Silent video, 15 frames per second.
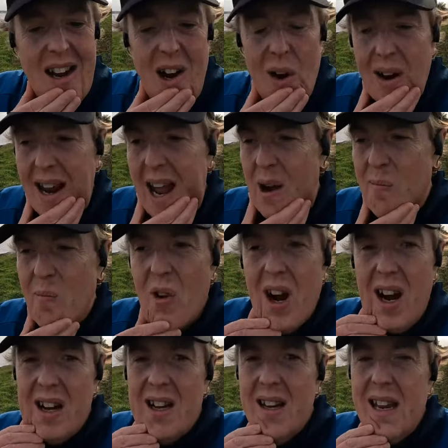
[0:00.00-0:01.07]
on
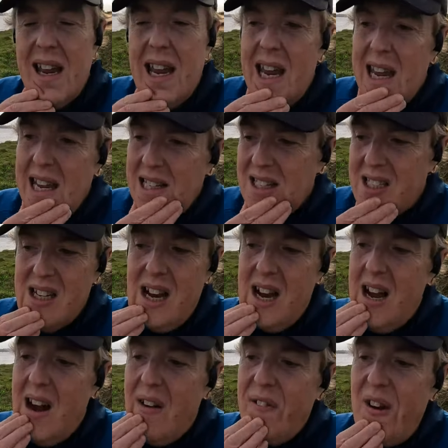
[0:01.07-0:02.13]
camera is
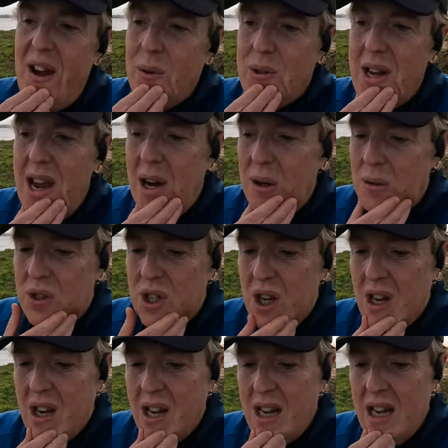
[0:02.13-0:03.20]
I found out
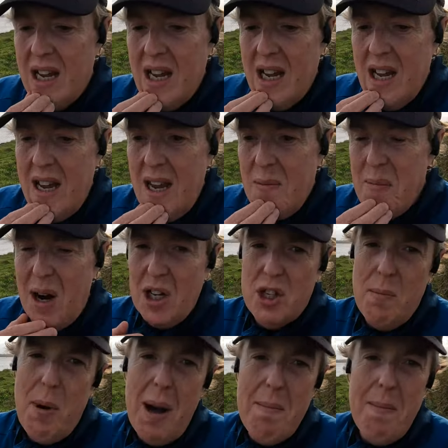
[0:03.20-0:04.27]
in
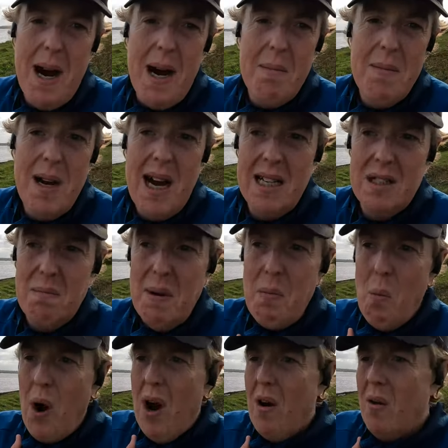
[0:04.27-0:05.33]
March, so my mum hasn't
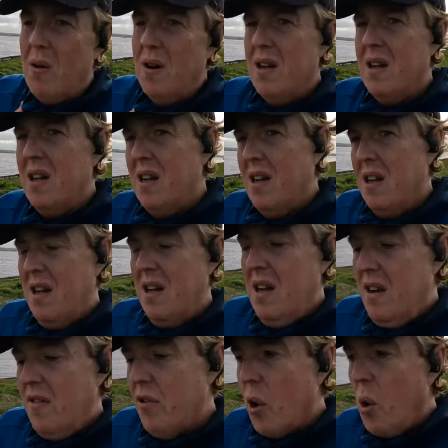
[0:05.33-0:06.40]
been well
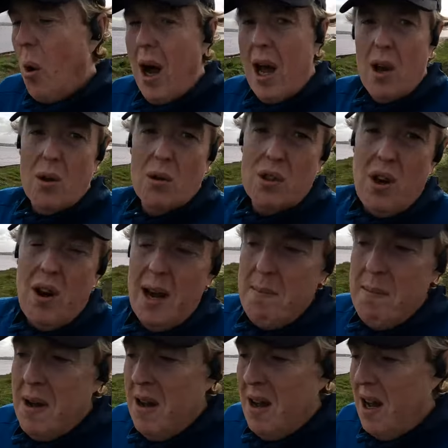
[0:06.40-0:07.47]
for quite a long
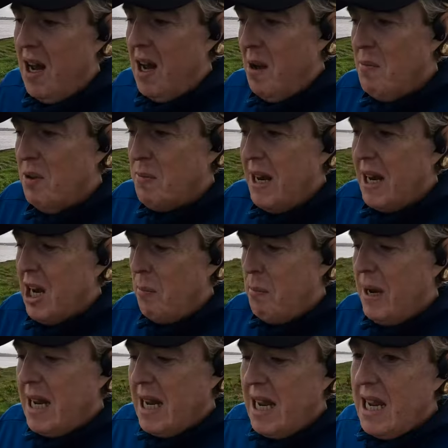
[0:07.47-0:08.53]
time. It's been a
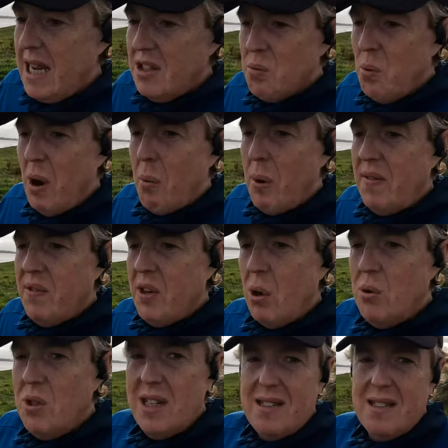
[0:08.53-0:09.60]
couple of years where we've
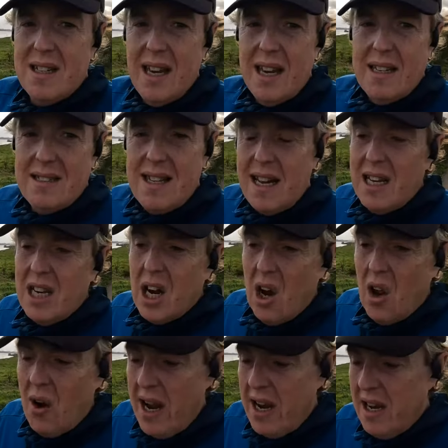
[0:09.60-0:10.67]
noticed a steady
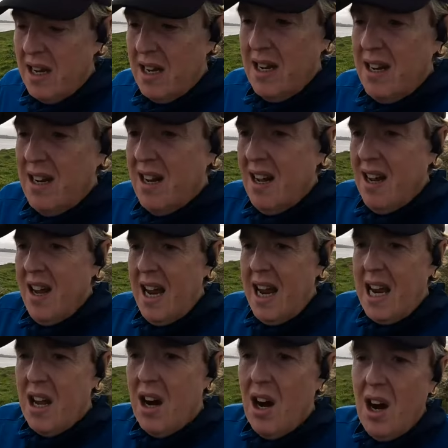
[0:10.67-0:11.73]
decline
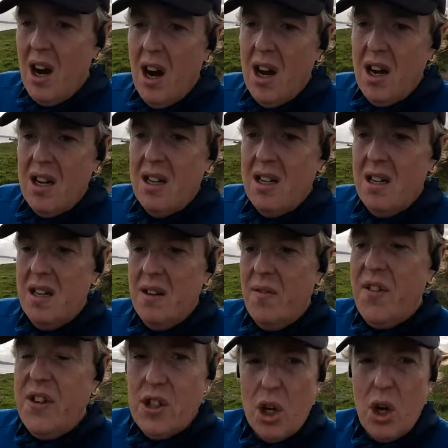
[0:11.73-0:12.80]
in her
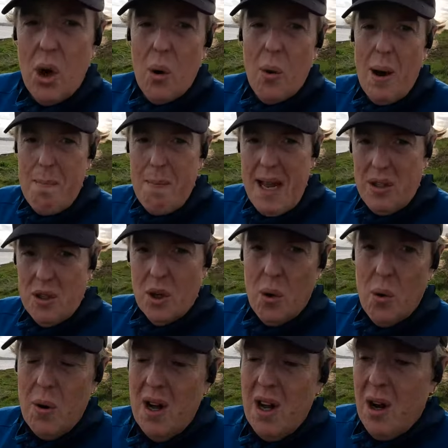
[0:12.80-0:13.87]
physical and
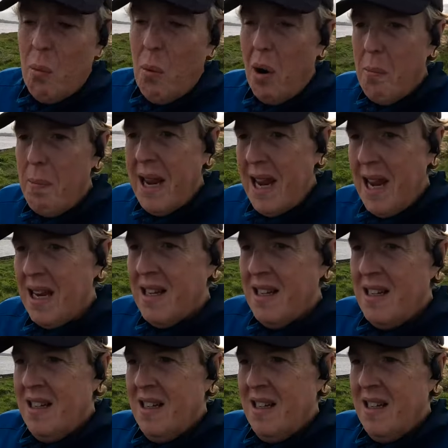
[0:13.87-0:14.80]
mental well-being.